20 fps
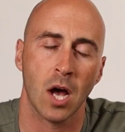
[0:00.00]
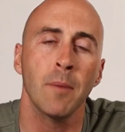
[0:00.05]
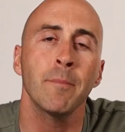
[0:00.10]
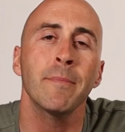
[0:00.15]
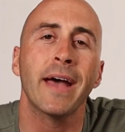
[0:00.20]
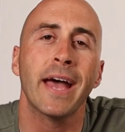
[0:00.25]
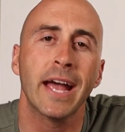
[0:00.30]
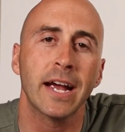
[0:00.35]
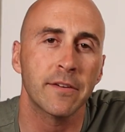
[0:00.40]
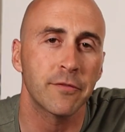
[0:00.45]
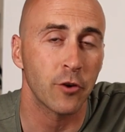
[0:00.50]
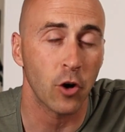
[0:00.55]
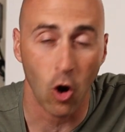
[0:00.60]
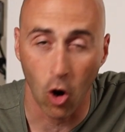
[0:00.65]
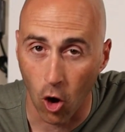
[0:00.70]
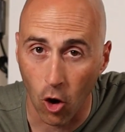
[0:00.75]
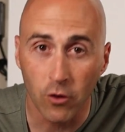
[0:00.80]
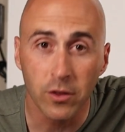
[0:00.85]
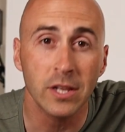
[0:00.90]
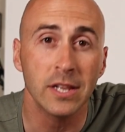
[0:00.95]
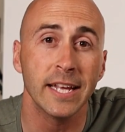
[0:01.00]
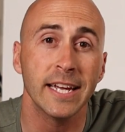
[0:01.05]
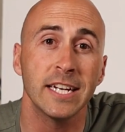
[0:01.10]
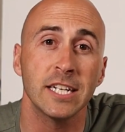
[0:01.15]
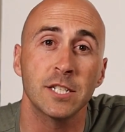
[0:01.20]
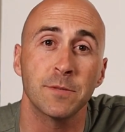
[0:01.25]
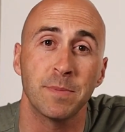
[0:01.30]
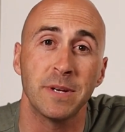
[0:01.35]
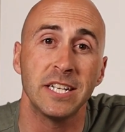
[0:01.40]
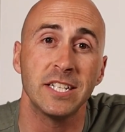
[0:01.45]
come back for all the
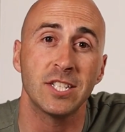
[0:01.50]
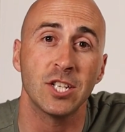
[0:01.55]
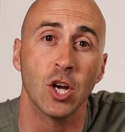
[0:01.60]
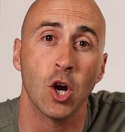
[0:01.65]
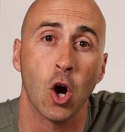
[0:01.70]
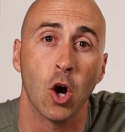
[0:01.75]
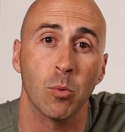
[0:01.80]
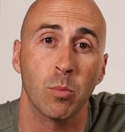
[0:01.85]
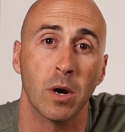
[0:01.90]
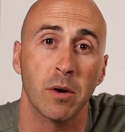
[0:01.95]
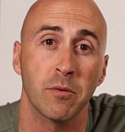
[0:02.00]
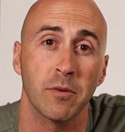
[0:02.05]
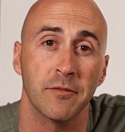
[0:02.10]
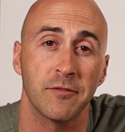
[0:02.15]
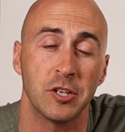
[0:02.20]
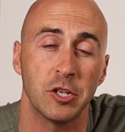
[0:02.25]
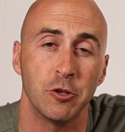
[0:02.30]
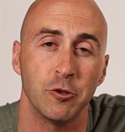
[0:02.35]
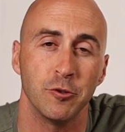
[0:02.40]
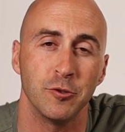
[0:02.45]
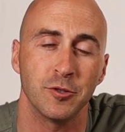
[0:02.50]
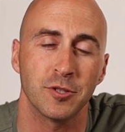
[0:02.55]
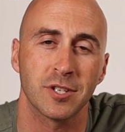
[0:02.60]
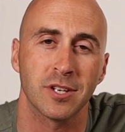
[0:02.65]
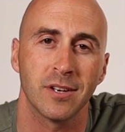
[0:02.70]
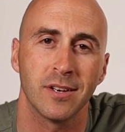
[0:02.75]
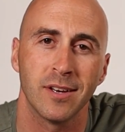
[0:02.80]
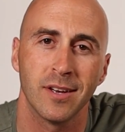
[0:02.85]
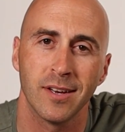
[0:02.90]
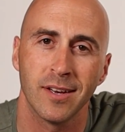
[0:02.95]
latest P C hardware
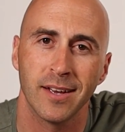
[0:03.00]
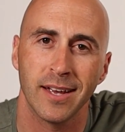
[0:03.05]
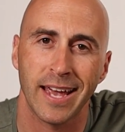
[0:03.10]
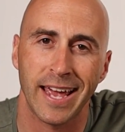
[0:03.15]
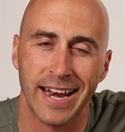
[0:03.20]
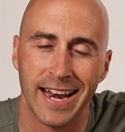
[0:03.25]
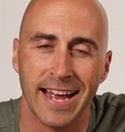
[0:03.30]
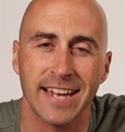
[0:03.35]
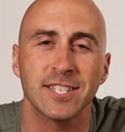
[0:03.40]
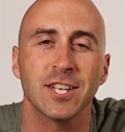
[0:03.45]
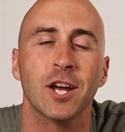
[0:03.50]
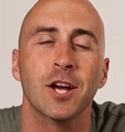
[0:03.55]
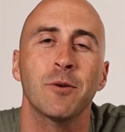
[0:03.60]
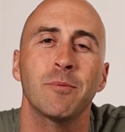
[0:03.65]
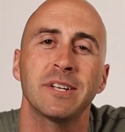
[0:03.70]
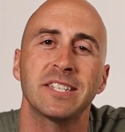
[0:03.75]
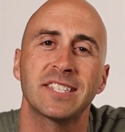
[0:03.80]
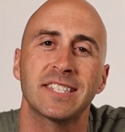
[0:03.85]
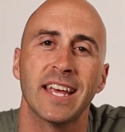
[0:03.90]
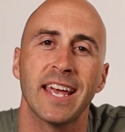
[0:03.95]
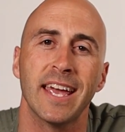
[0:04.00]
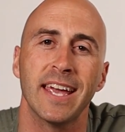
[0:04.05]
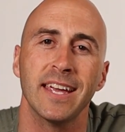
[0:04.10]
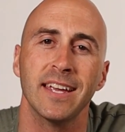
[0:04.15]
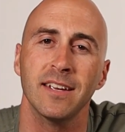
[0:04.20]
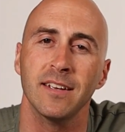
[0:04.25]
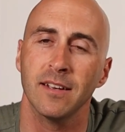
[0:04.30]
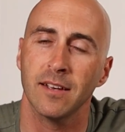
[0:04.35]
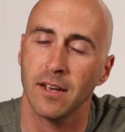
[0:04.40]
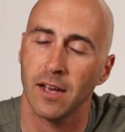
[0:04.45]
reviews. And as I always
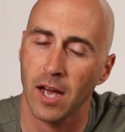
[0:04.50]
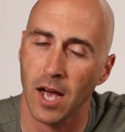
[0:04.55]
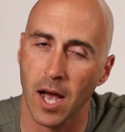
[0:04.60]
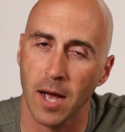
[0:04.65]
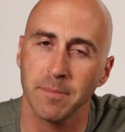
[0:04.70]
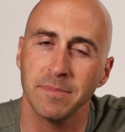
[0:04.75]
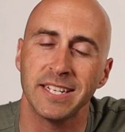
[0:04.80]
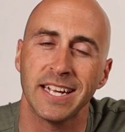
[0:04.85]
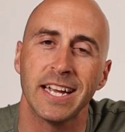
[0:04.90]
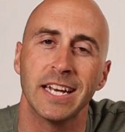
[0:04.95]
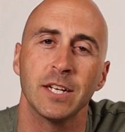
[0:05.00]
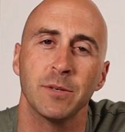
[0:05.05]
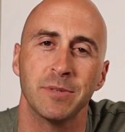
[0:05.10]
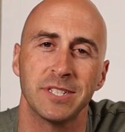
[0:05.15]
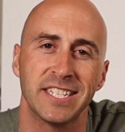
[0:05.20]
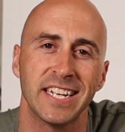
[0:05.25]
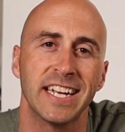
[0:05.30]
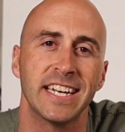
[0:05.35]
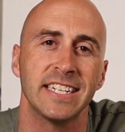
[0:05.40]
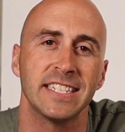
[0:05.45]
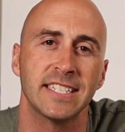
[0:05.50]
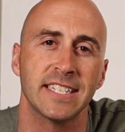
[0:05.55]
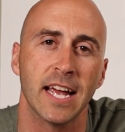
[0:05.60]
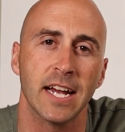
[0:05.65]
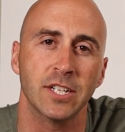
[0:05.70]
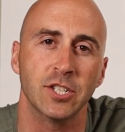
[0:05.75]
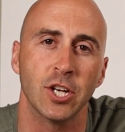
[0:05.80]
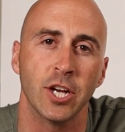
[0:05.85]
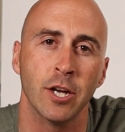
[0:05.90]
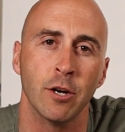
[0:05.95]
say, I'm Danny with Danny's
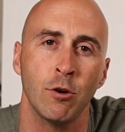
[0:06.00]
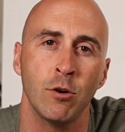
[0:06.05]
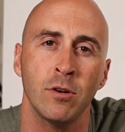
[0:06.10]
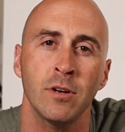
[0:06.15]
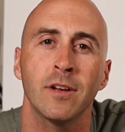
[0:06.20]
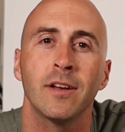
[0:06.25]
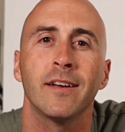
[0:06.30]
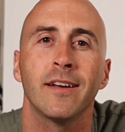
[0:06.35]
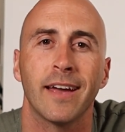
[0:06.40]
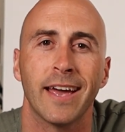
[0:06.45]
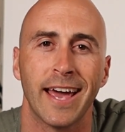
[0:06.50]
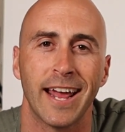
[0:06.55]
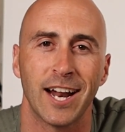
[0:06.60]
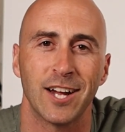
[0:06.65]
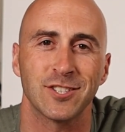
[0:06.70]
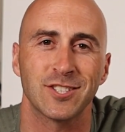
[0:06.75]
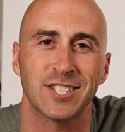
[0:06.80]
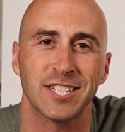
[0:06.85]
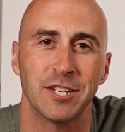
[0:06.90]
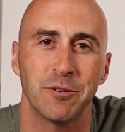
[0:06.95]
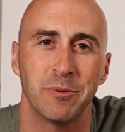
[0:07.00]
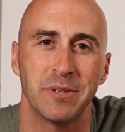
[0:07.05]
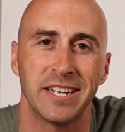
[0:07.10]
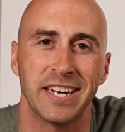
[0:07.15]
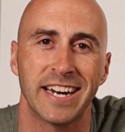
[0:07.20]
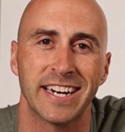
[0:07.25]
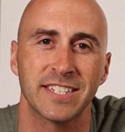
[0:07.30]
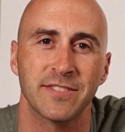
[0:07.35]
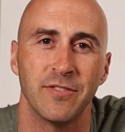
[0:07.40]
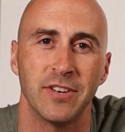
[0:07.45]
Tech Channel, and I'll see you in
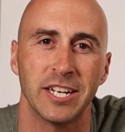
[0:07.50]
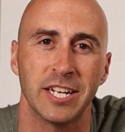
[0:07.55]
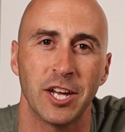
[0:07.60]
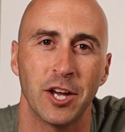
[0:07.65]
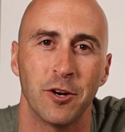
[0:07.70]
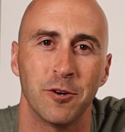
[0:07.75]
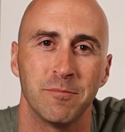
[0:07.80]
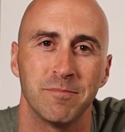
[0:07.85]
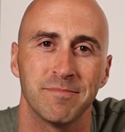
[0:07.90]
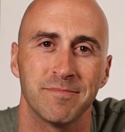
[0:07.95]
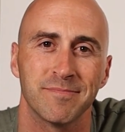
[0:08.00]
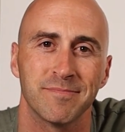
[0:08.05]
the next video.